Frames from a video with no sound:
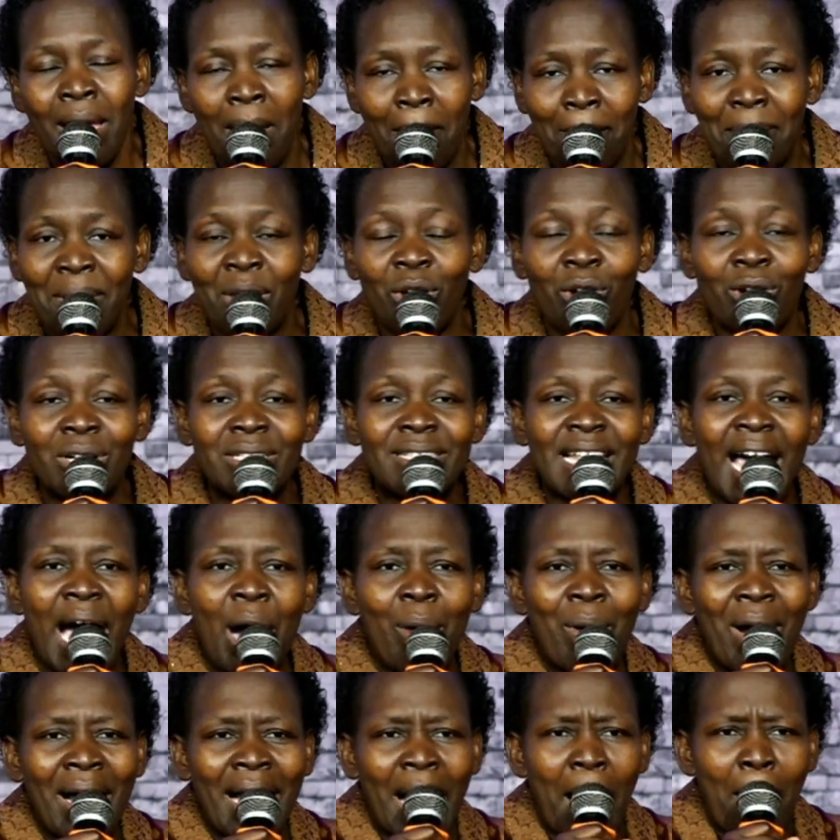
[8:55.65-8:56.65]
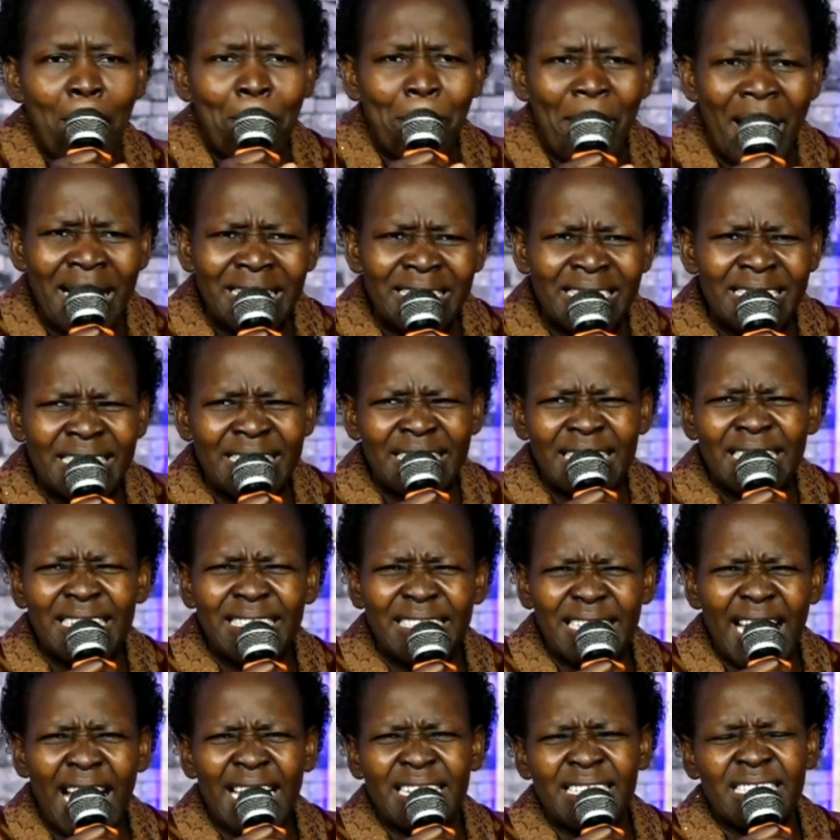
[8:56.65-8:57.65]
Because our
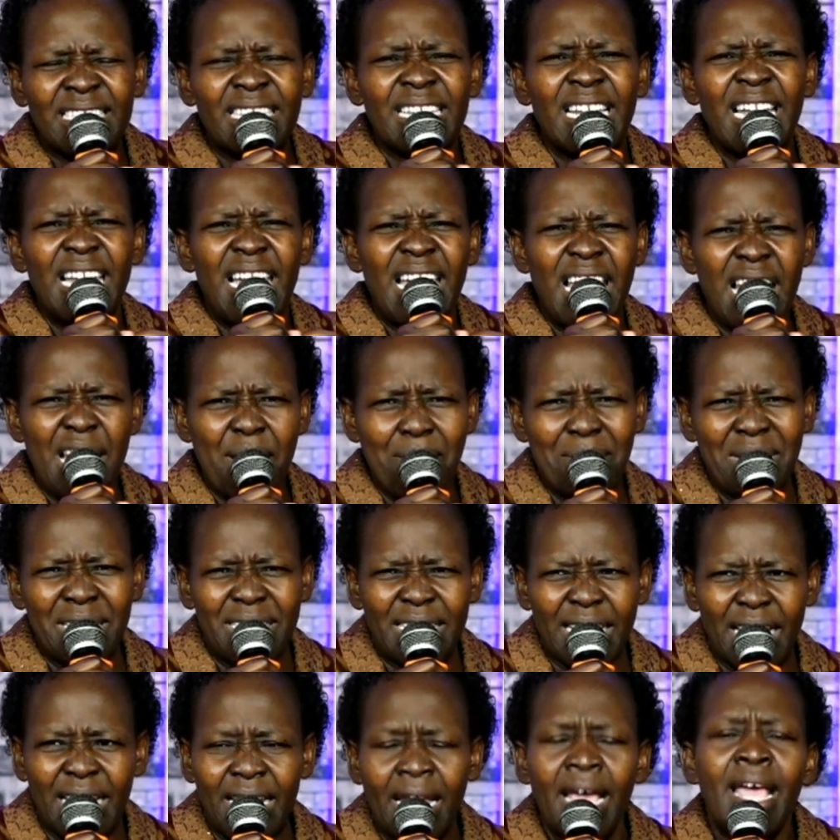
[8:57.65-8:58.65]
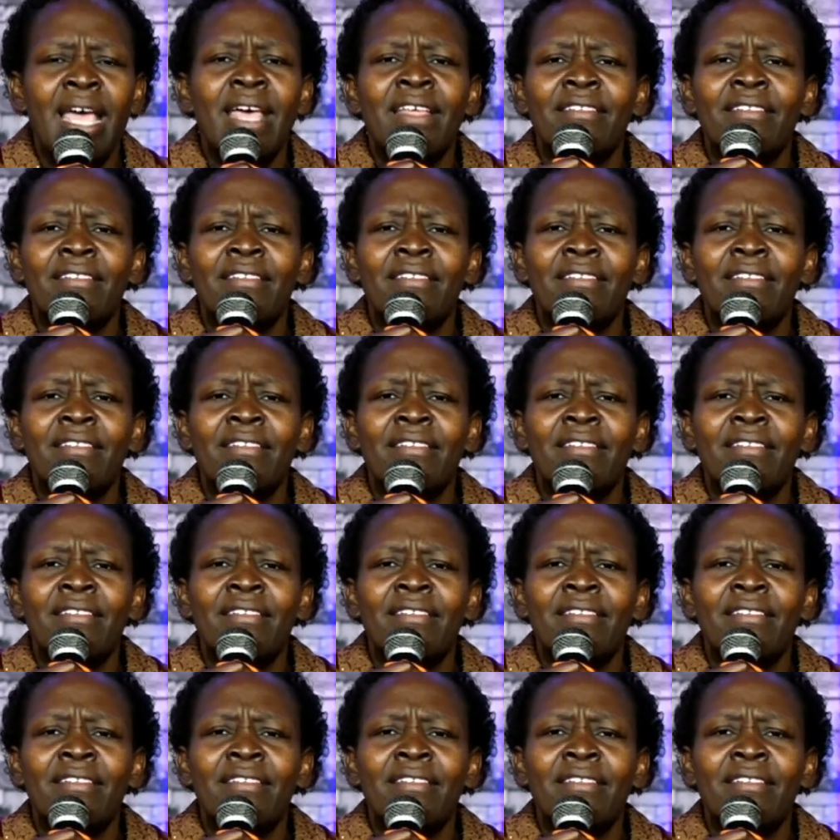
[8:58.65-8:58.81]
capacities are still limited.